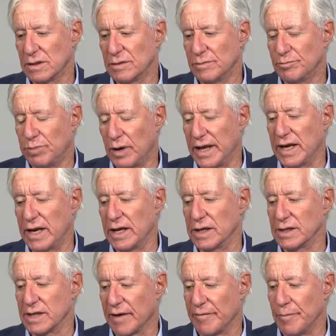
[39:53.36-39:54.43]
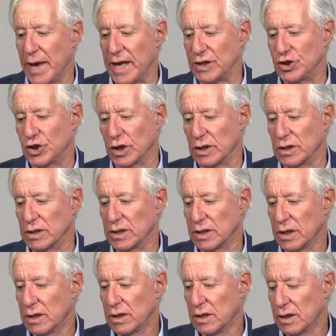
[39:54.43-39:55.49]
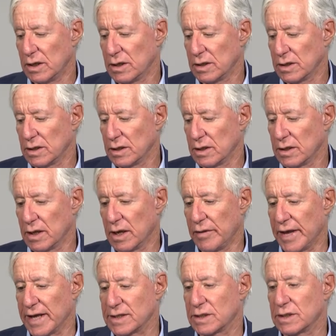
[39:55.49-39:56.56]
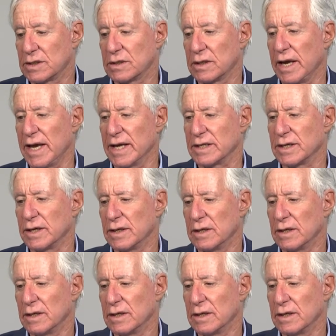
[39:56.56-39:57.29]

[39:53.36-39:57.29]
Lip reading: bleeding, as I've mentioned, and that's it.